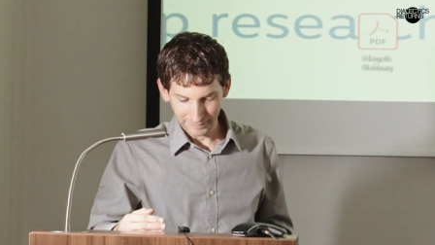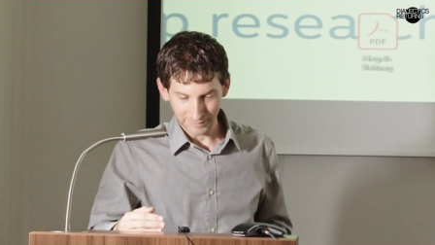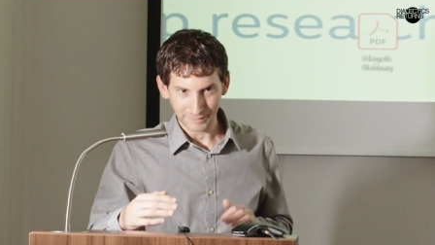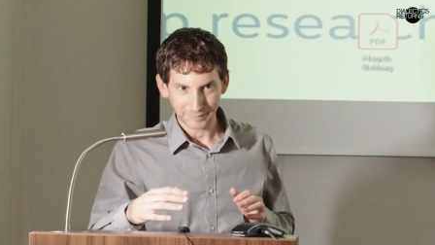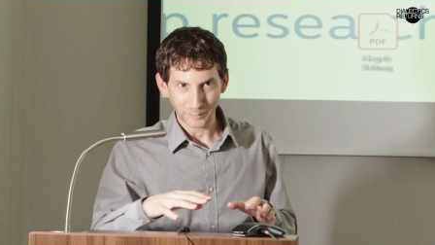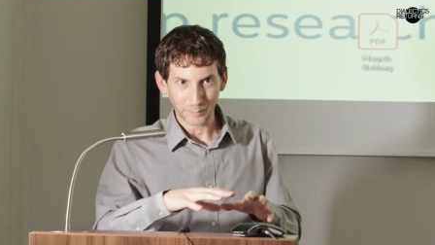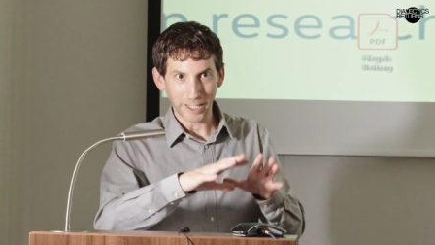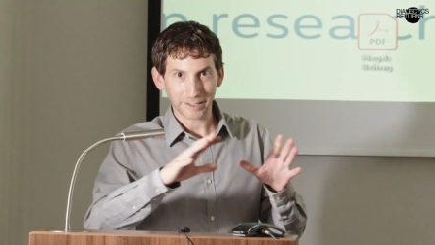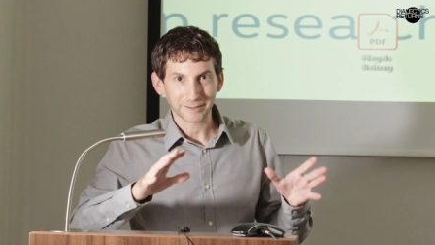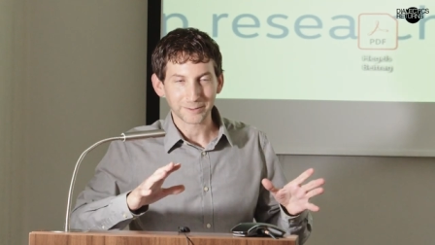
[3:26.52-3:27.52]
the
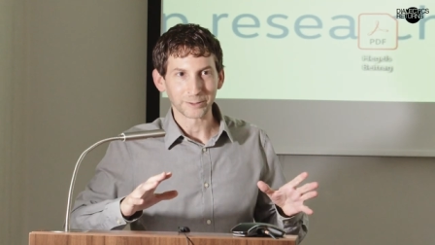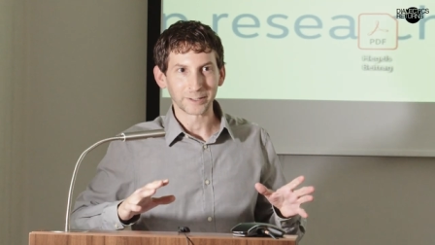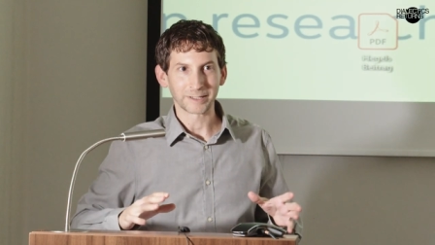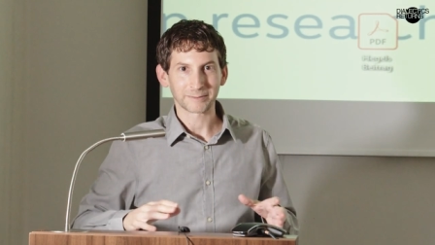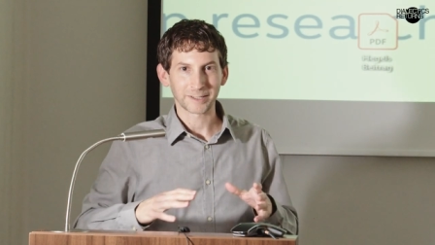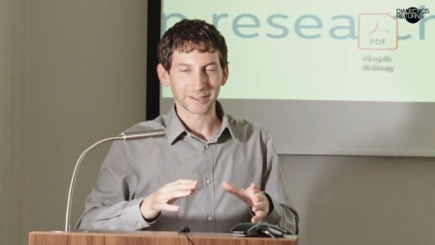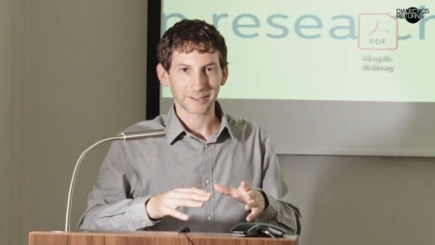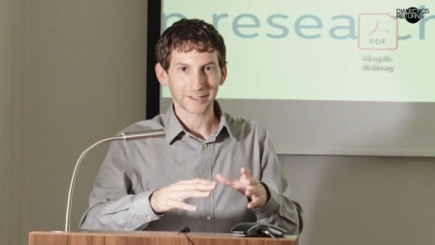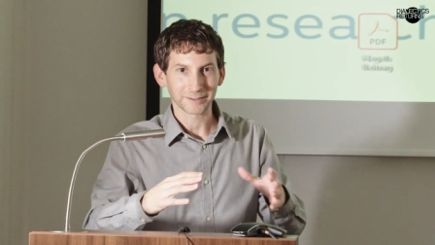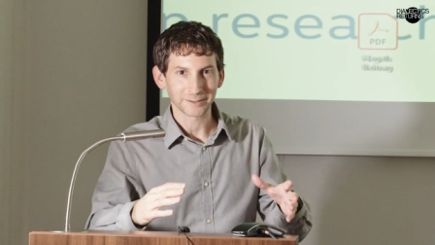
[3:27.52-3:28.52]
backstory of
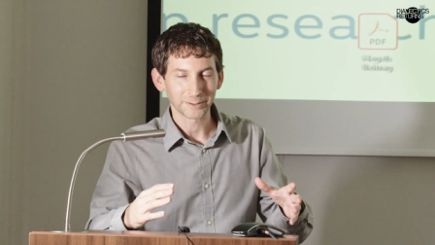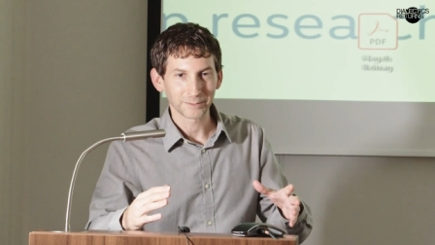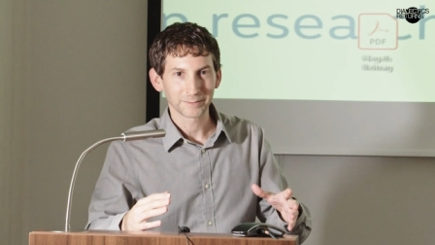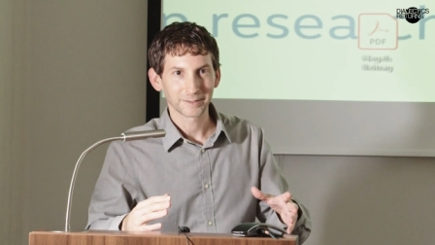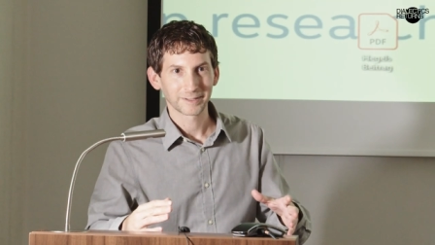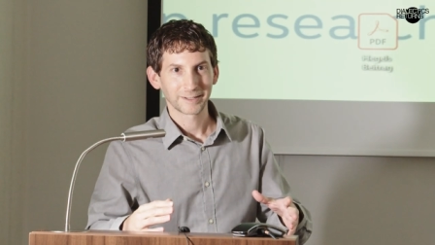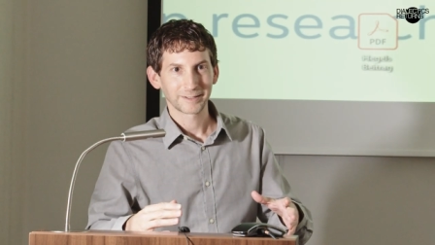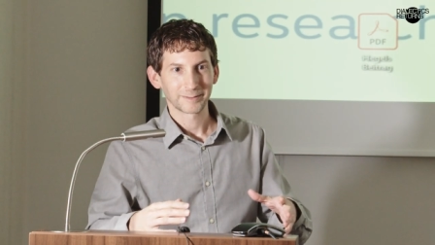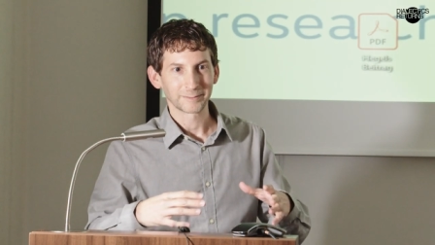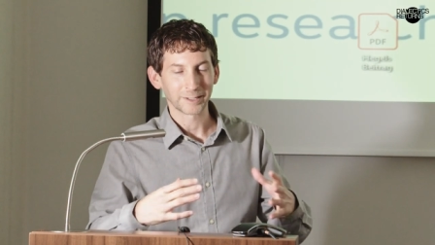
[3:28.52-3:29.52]
Kierkegaard's own
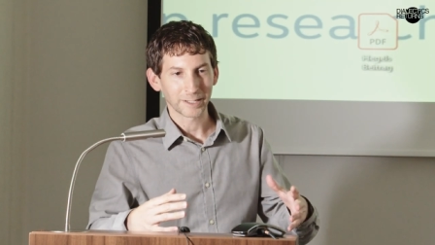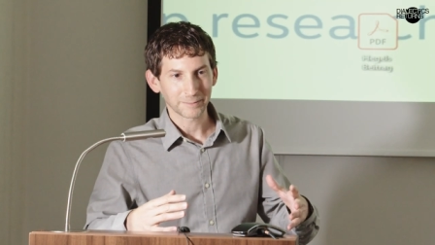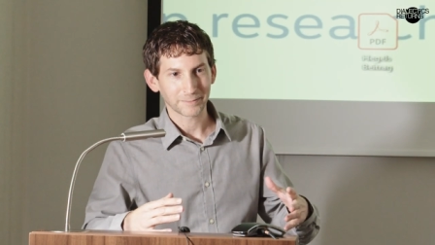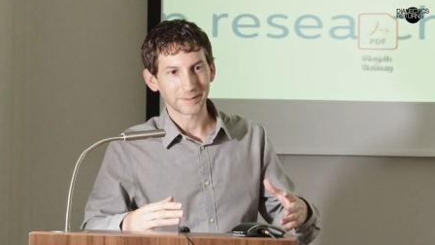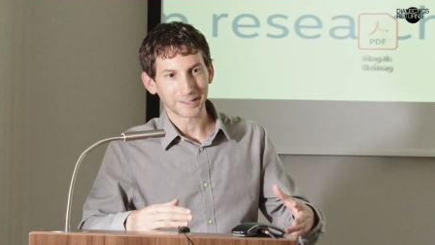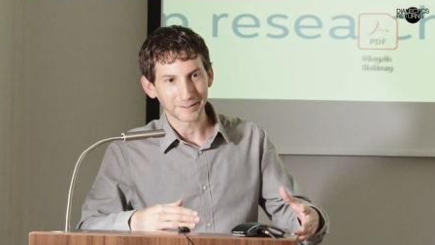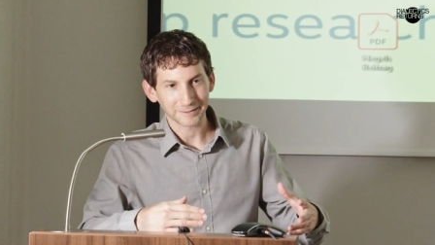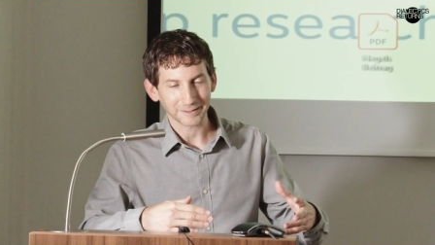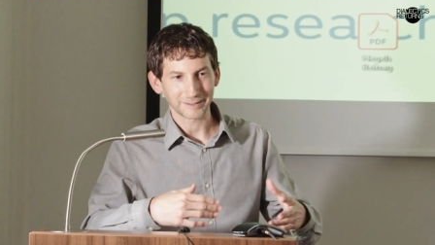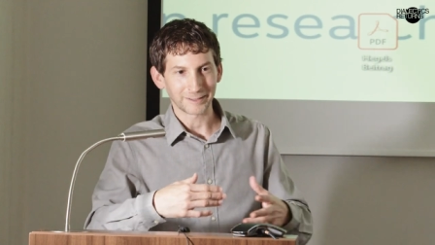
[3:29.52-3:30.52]
life that
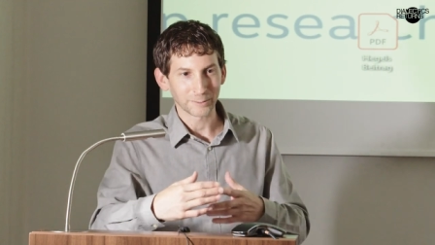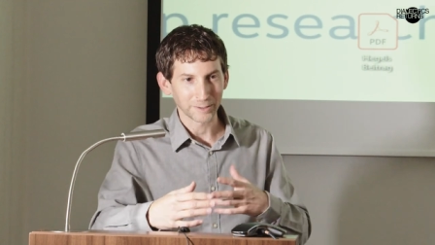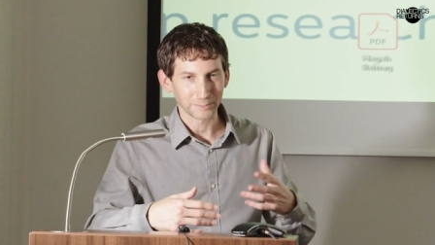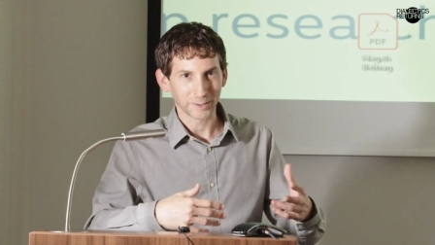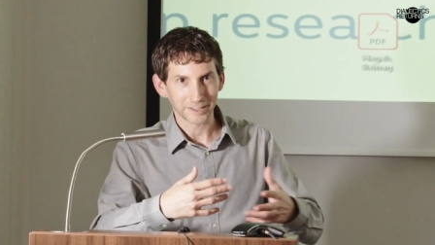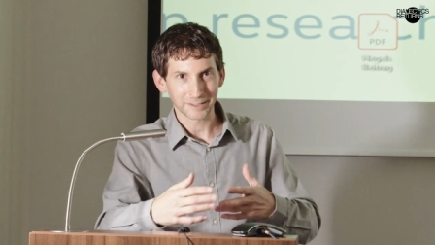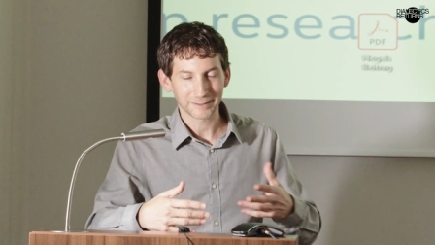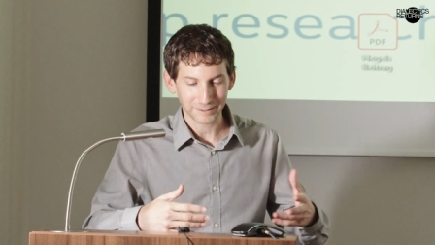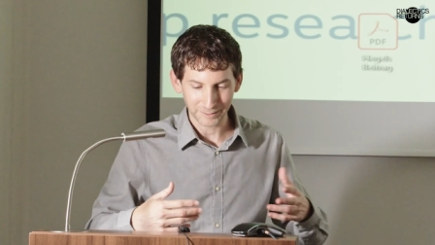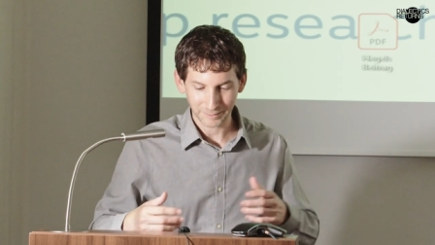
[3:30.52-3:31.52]
is always read
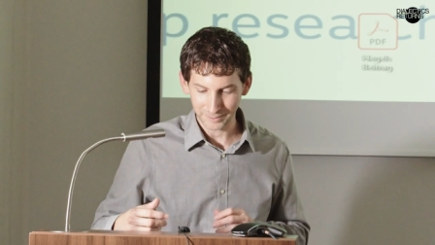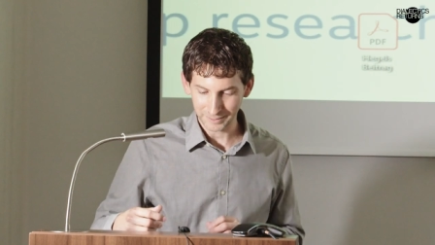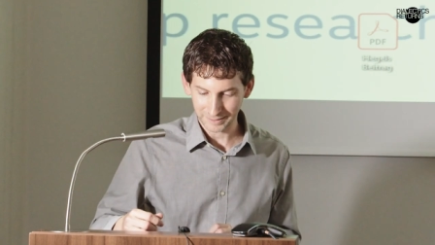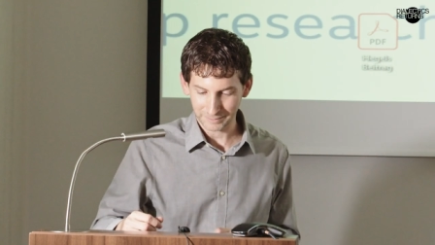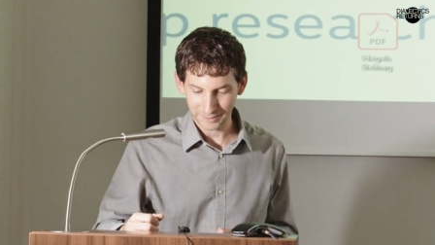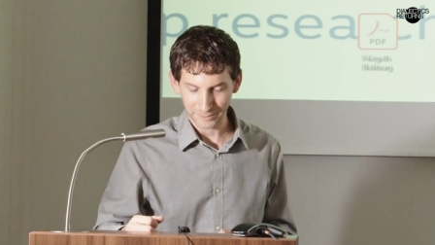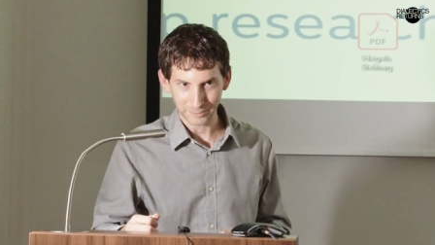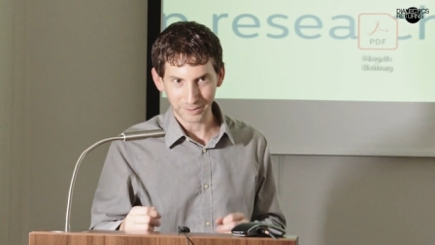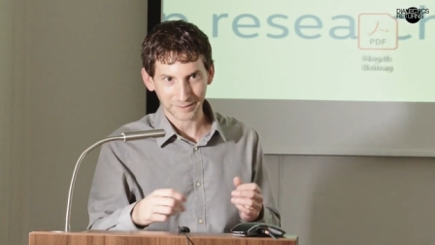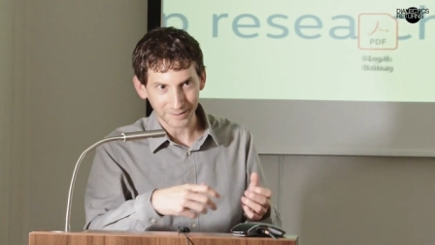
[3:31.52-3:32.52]
into his philosophical
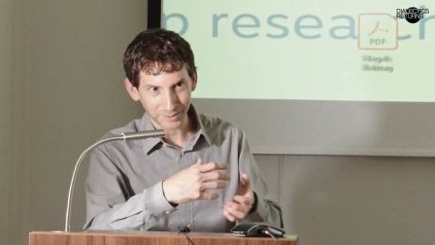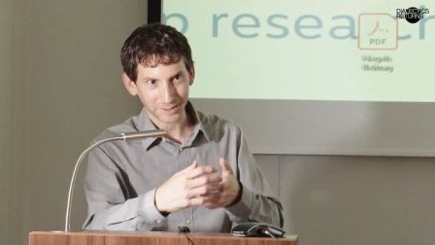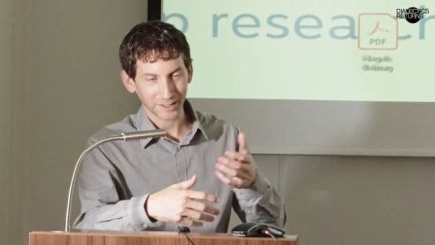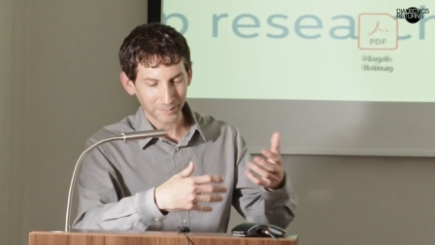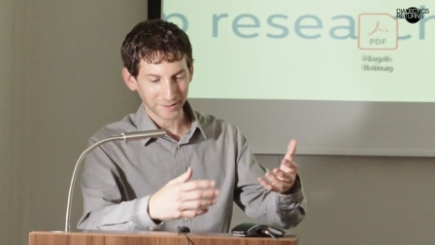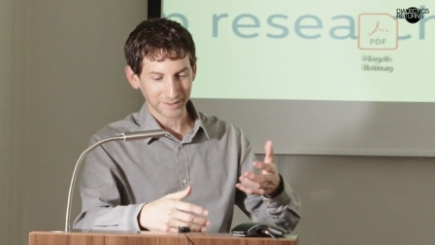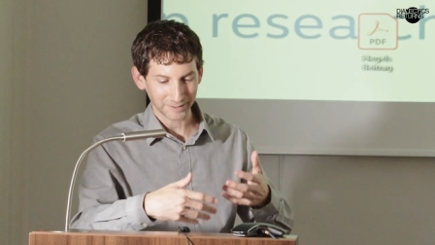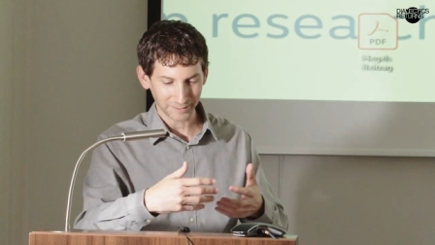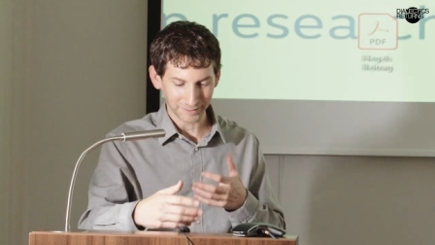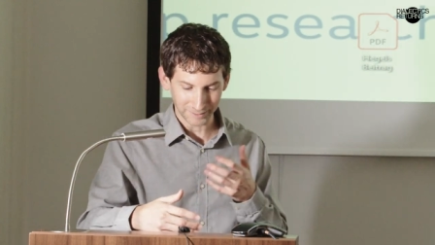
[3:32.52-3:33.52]
works and which comes
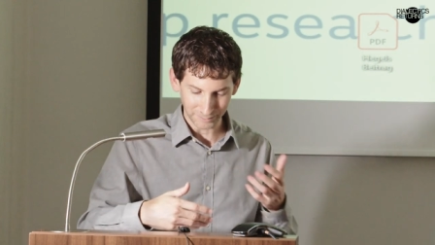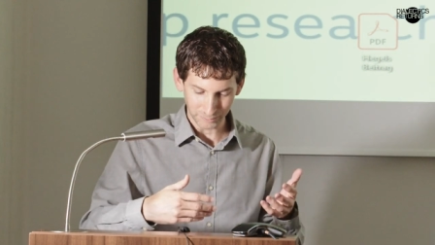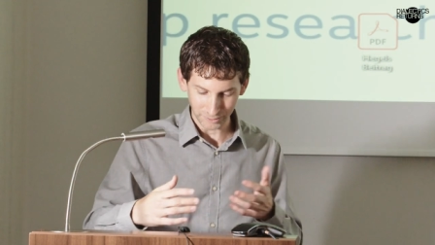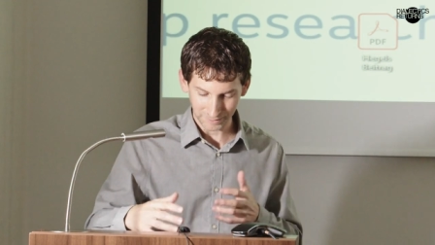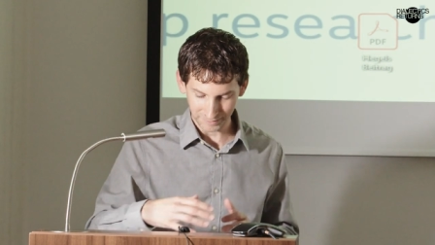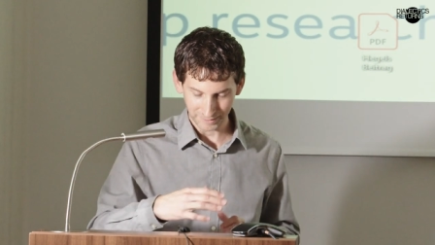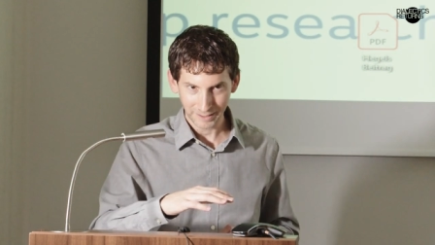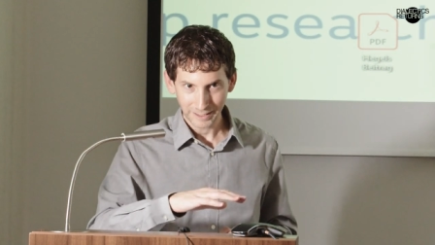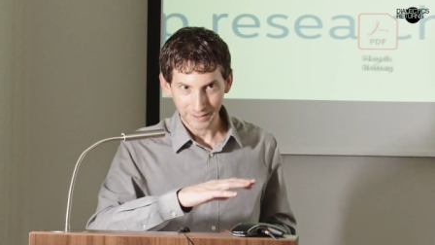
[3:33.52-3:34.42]
into his own works and,